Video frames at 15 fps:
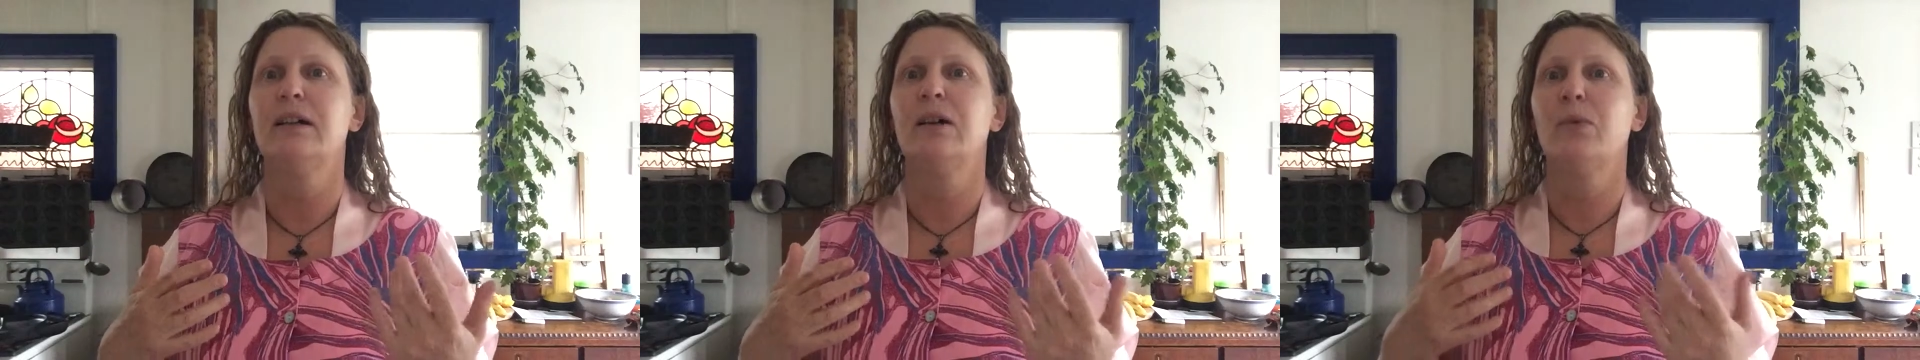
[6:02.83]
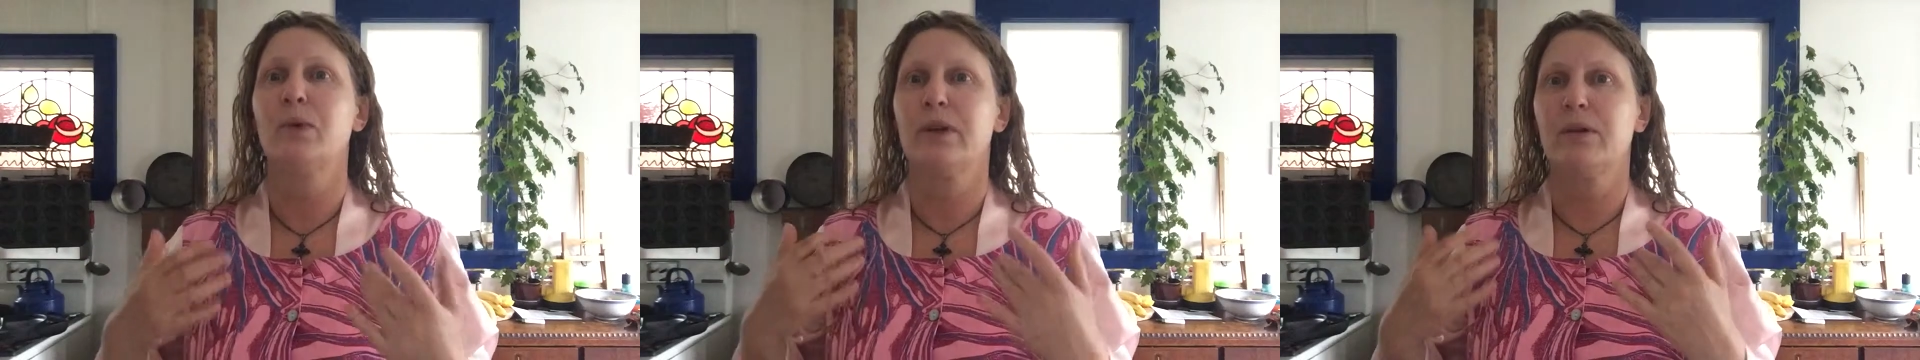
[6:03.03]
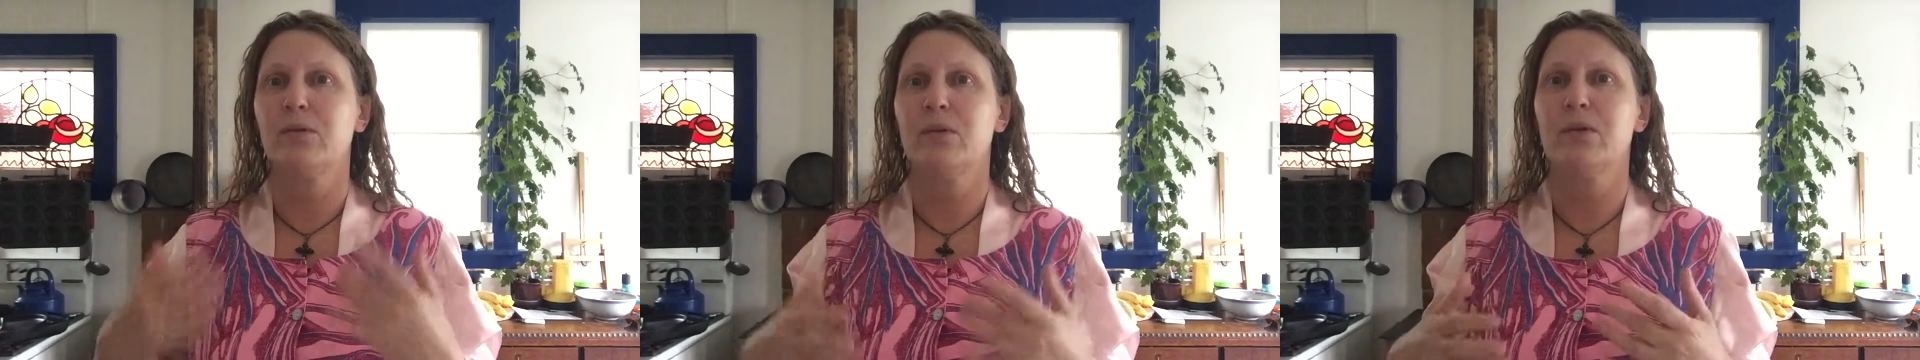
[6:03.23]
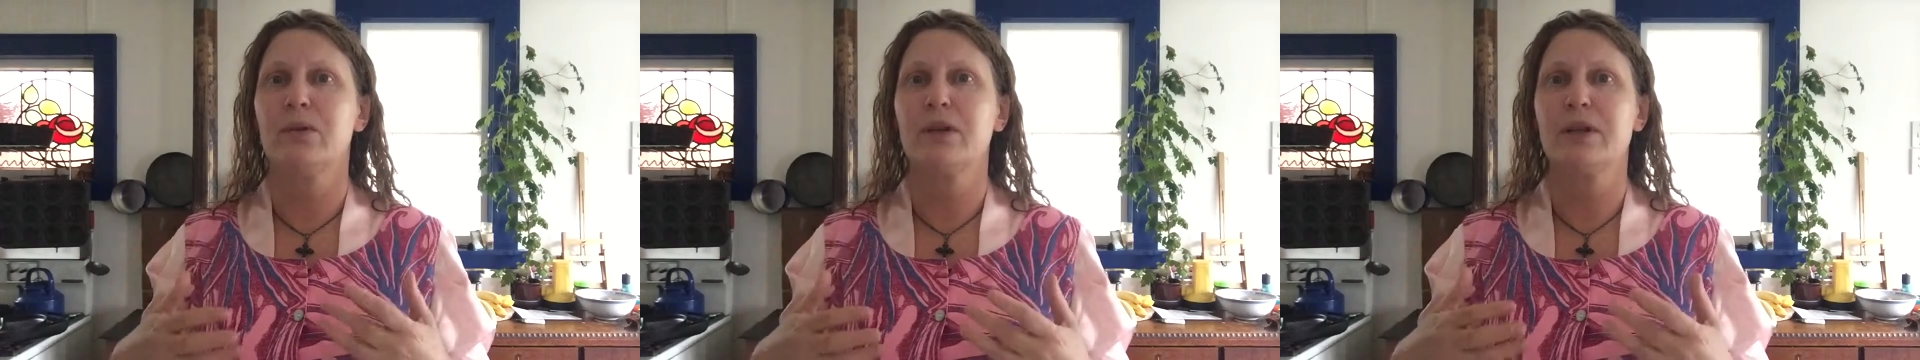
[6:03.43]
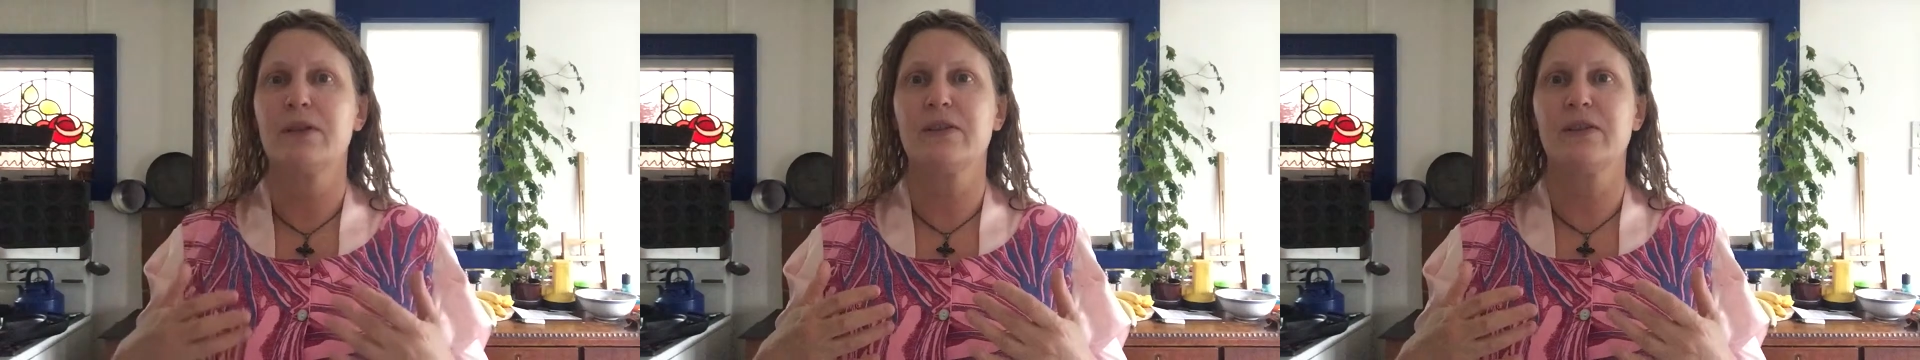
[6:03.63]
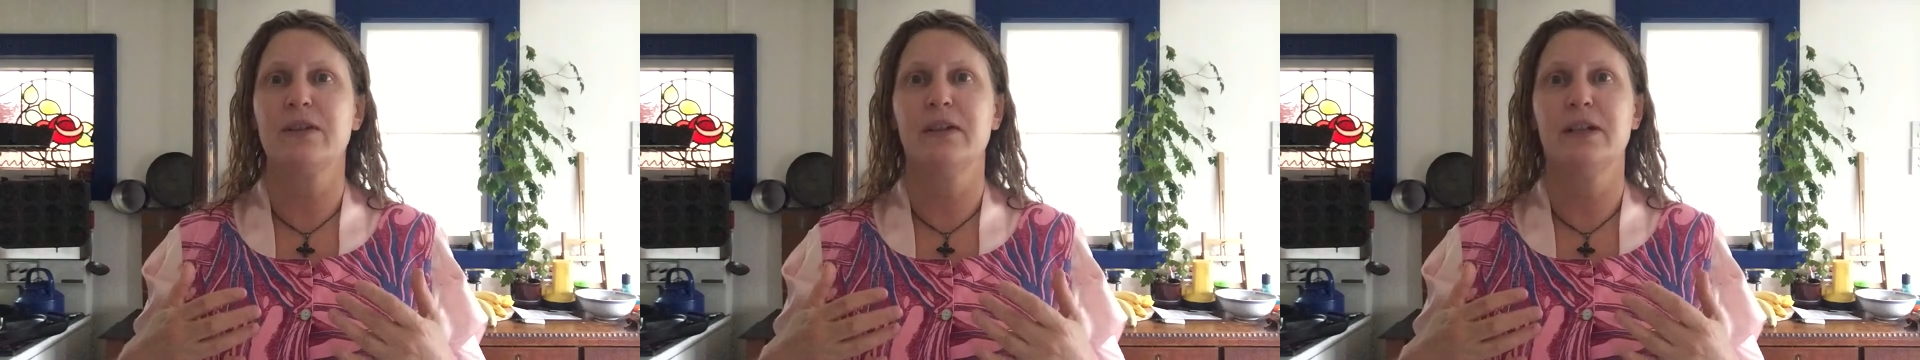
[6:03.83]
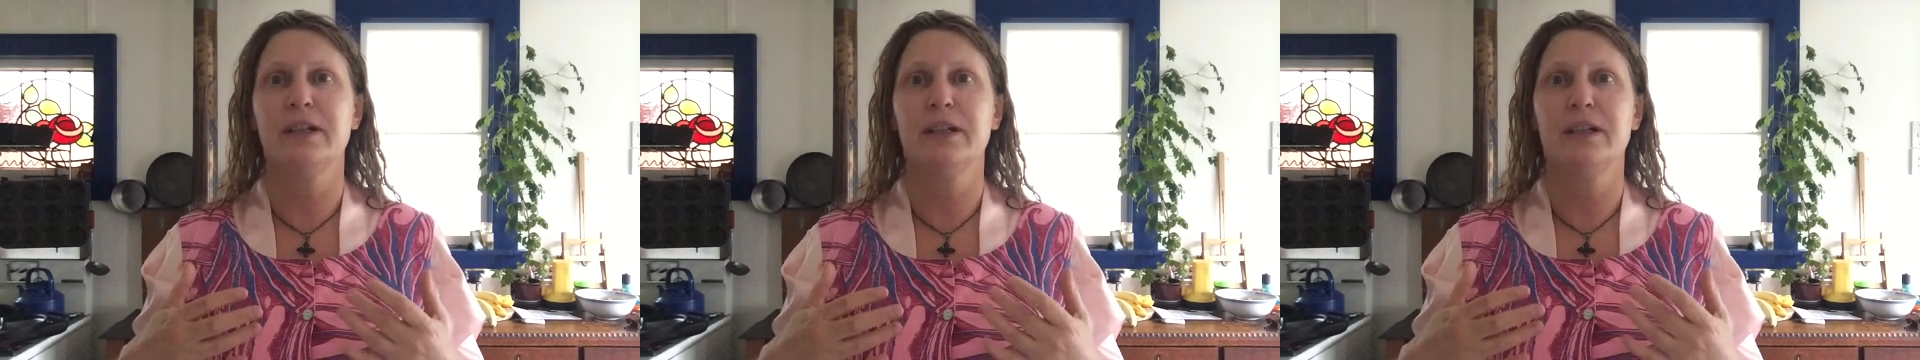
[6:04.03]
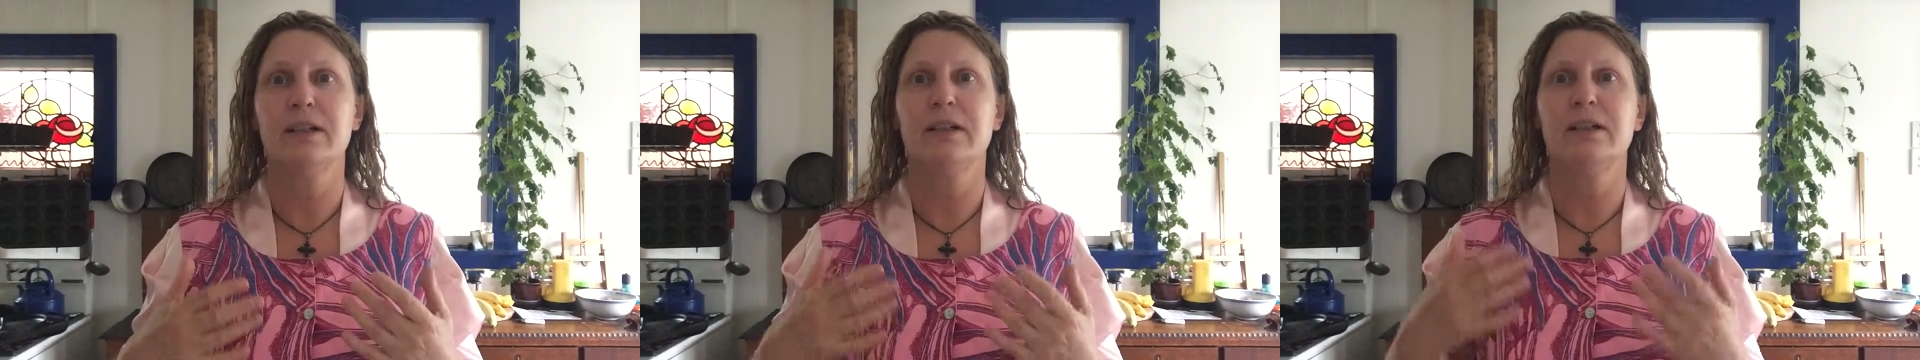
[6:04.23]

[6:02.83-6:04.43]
when I walked inside,